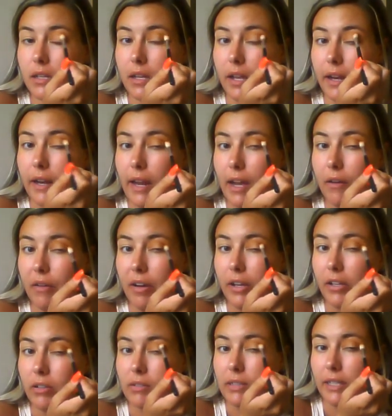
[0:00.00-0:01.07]
And now I
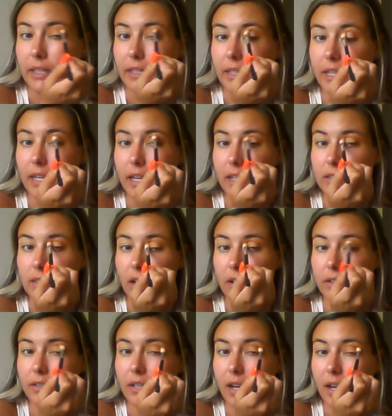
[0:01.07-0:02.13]
use like neons all the
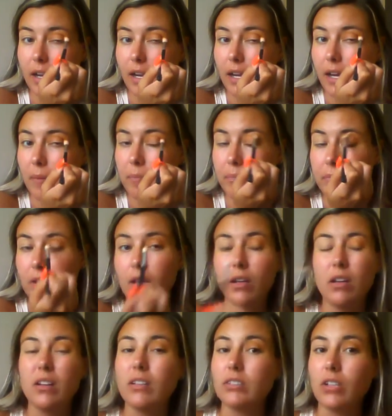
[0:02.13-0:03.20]
time.
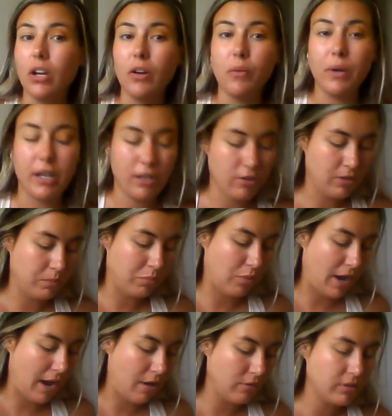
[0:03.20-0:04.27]
So when I use
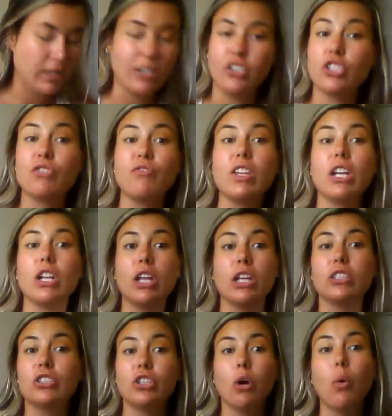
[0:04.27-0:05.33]
browns, I just feel like
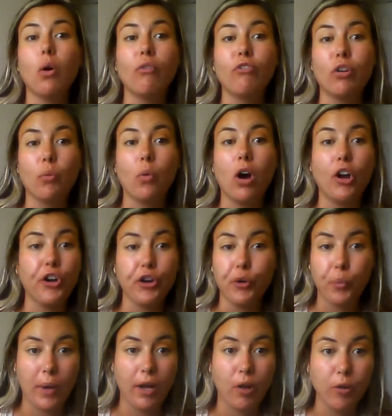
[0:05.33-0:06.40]
so
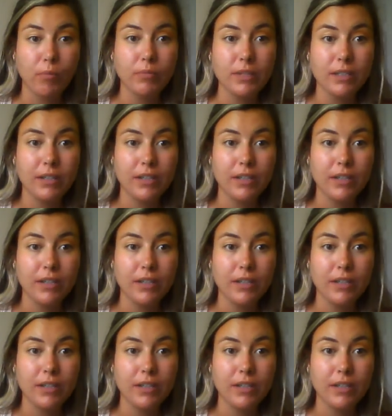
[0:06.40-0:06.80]
underwhelmed.